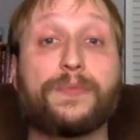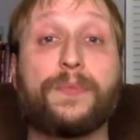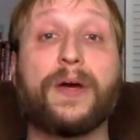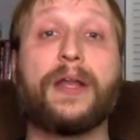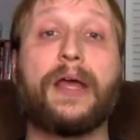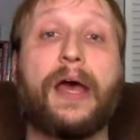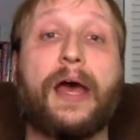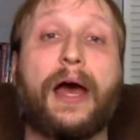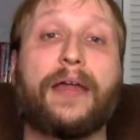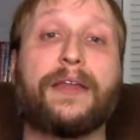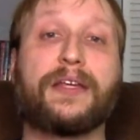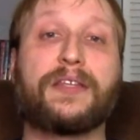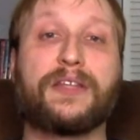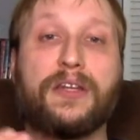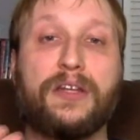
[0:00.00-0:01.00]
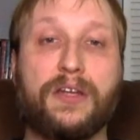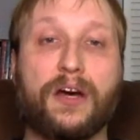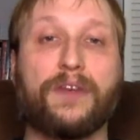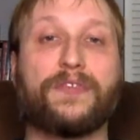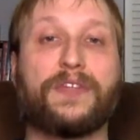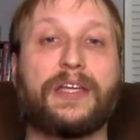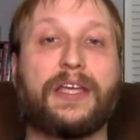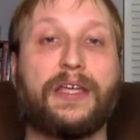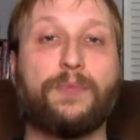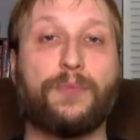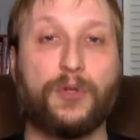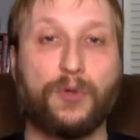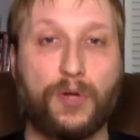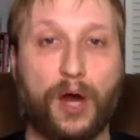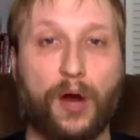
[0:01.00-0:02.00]
but I think it's enough to keep
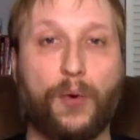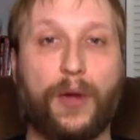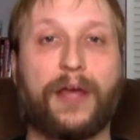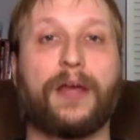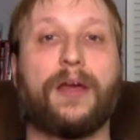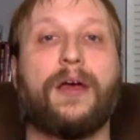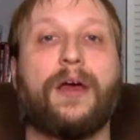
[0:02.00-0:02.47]
you going